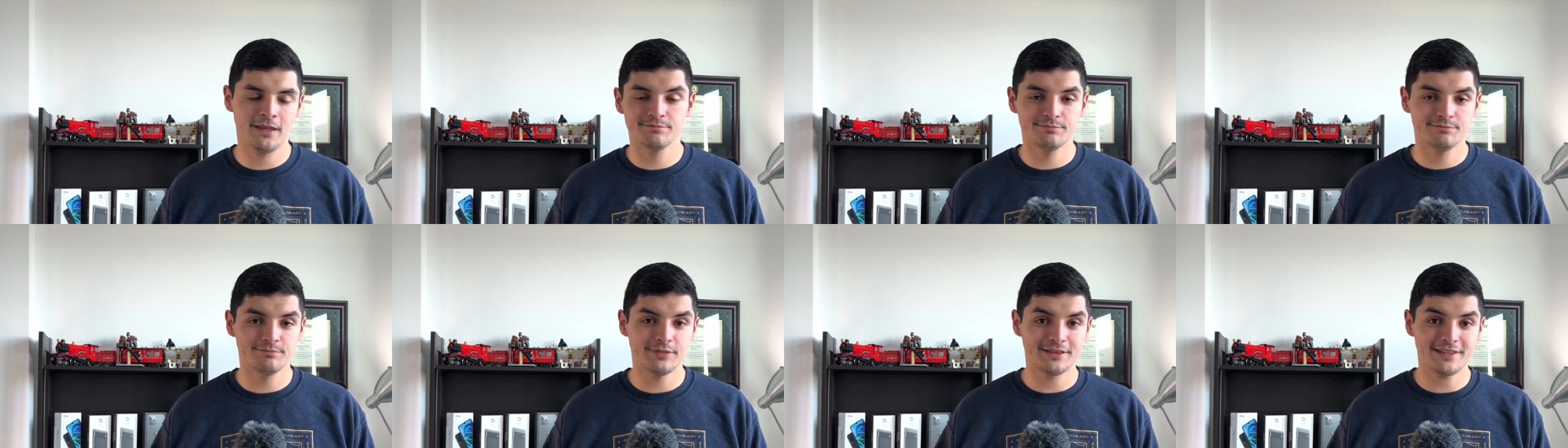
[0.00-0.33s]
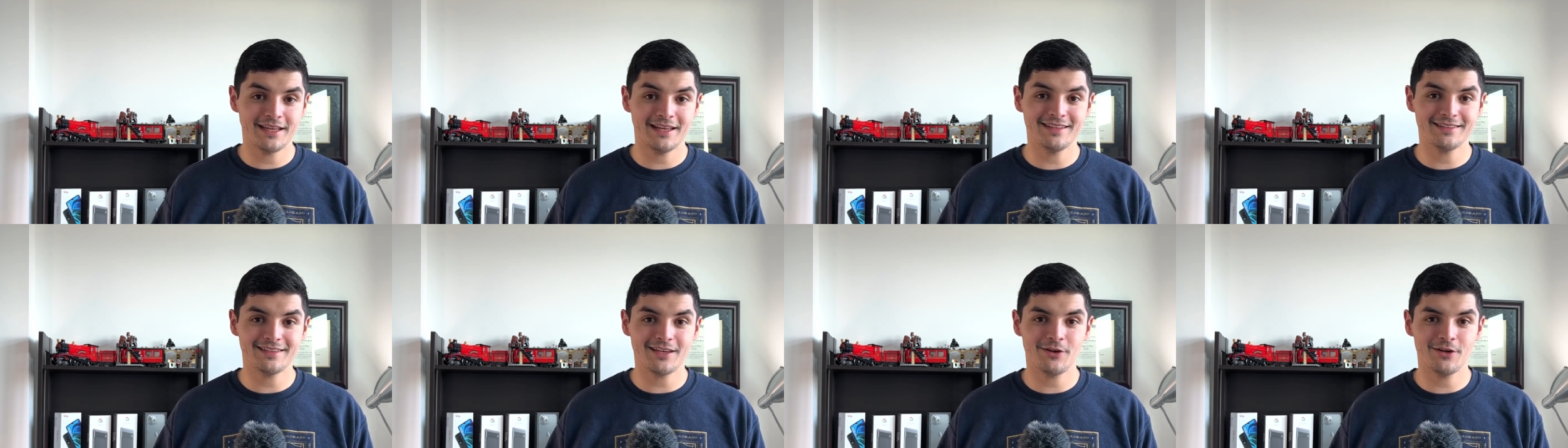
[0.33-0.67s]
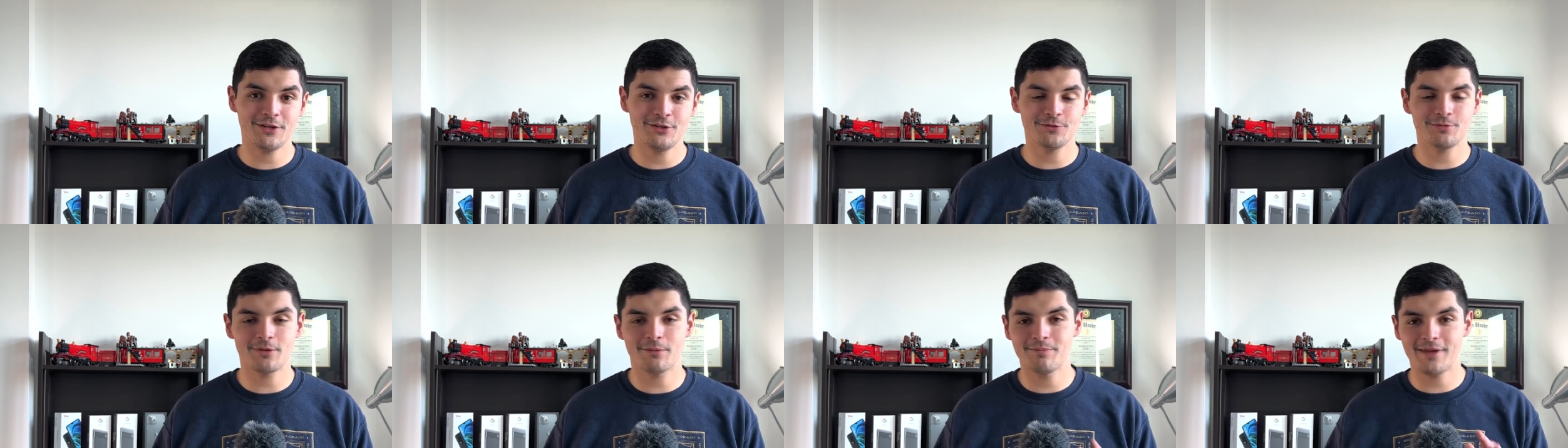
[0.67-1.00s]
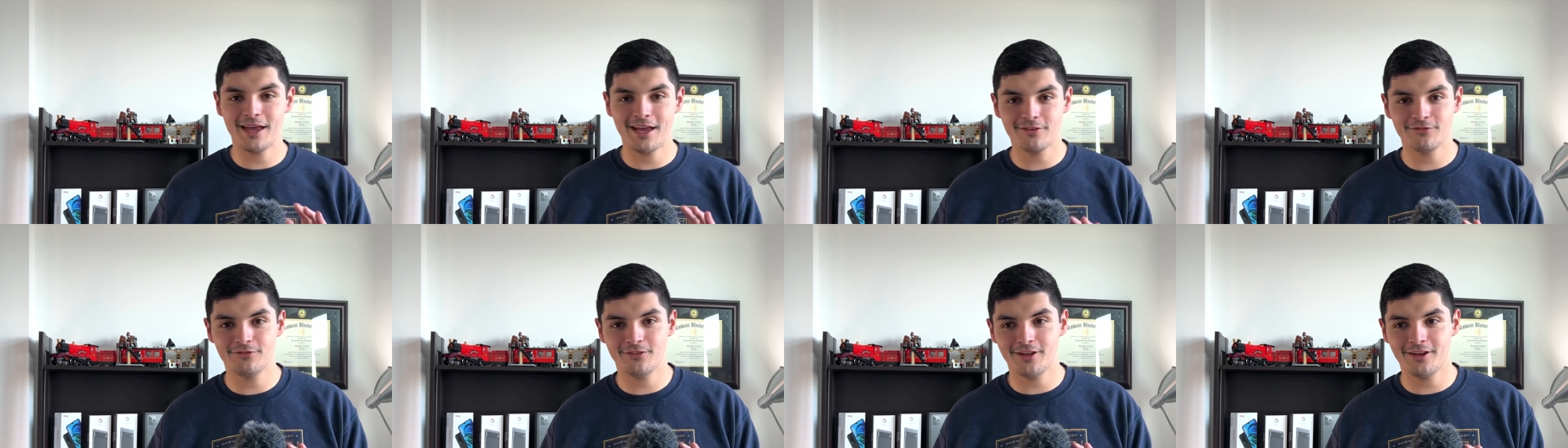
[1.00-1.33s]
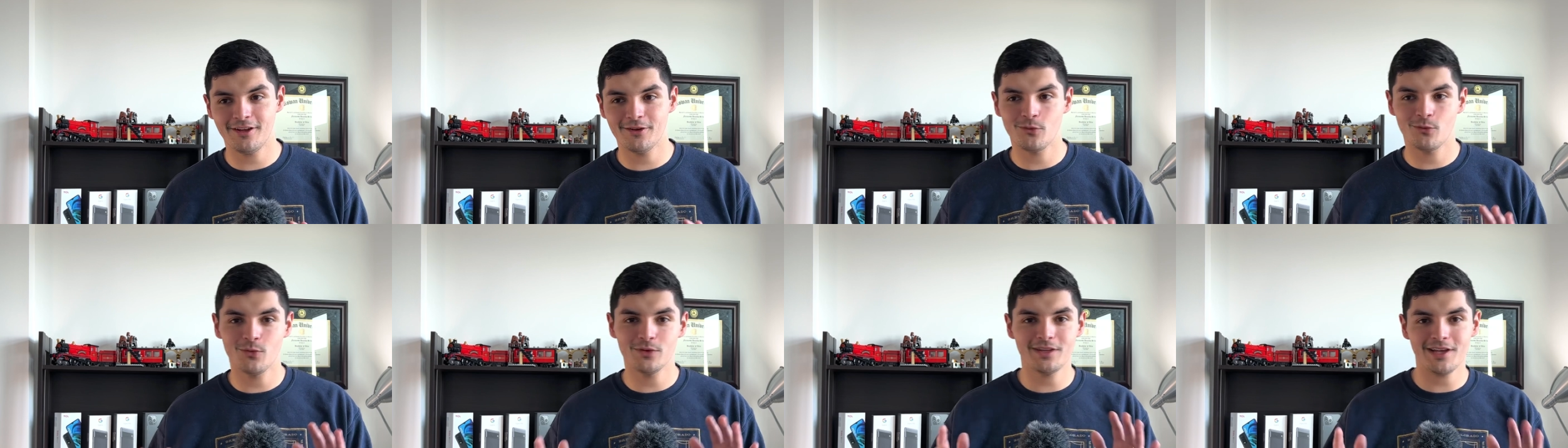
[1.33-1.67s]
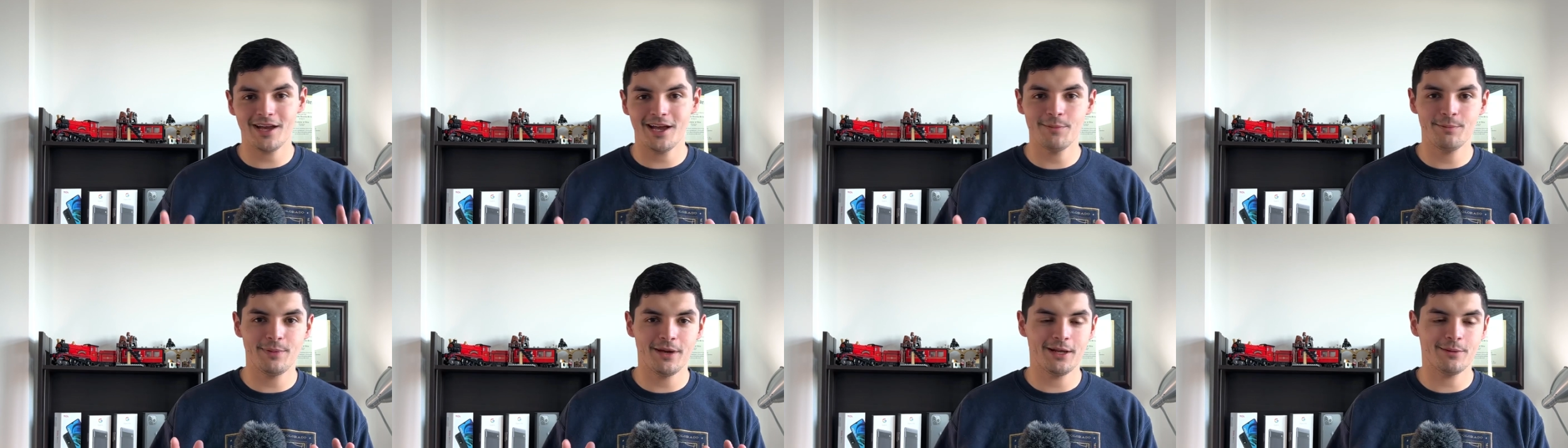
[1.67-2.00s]
But that is how I use my MagFly with the
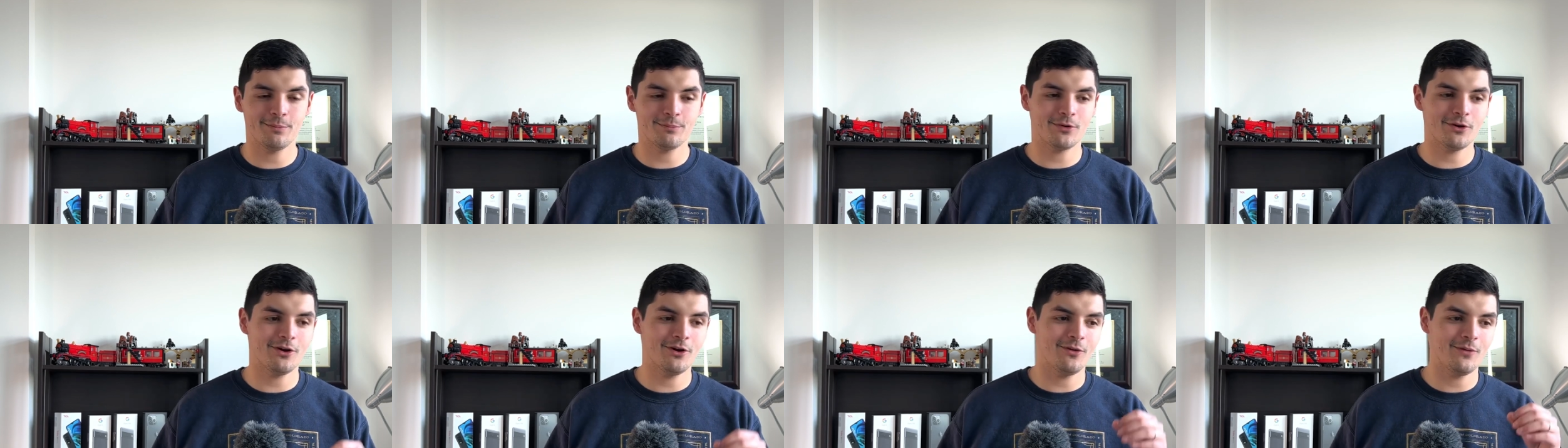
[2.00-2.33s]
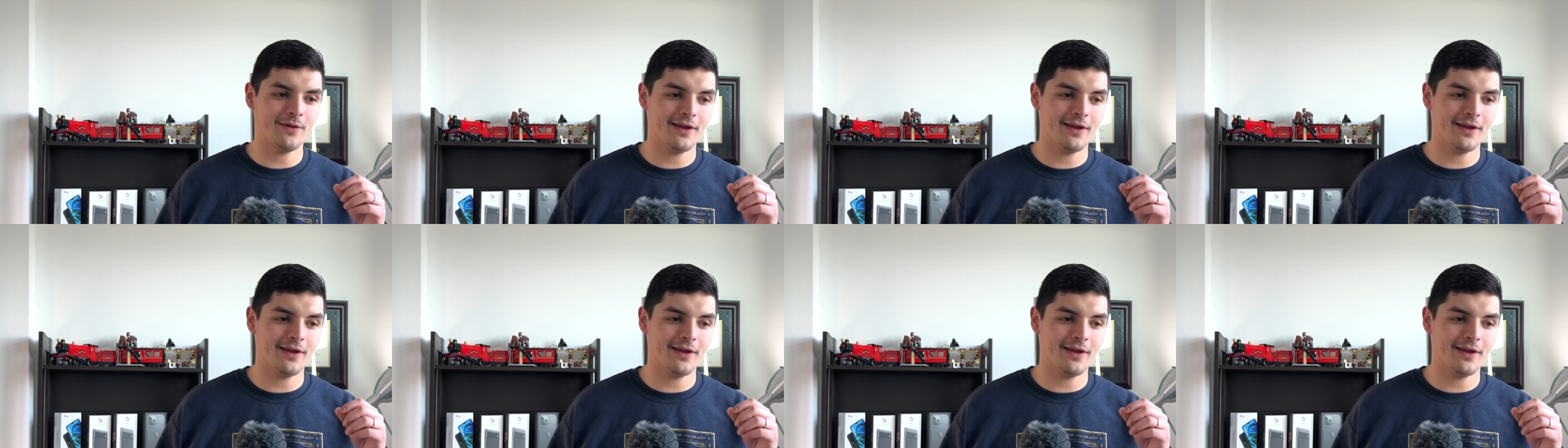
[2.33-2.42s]
iPad Pro